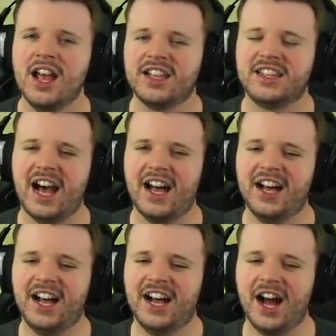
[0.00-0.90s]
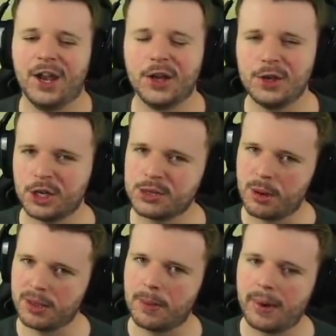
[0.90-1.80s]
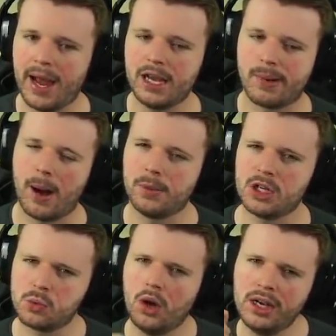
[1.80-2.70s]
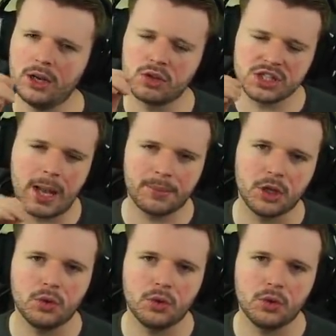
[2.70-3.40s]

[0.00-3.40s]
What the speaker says: that a lot of you guys probably complain about, but there's one little step that you